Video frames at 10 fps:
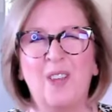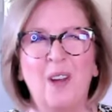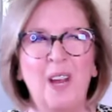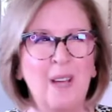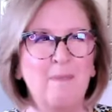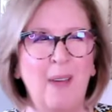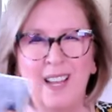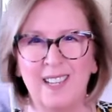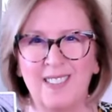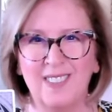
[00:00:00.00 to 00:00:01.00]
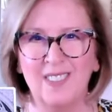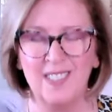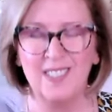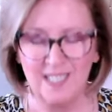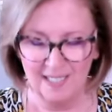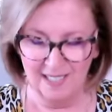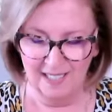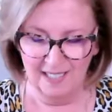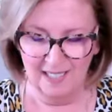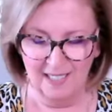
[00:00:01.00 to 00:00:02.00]
Three of Pentacles.
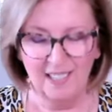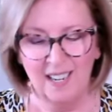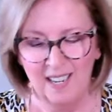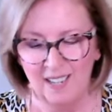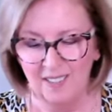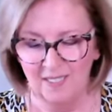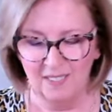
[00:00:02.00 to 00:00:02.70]
Yeah,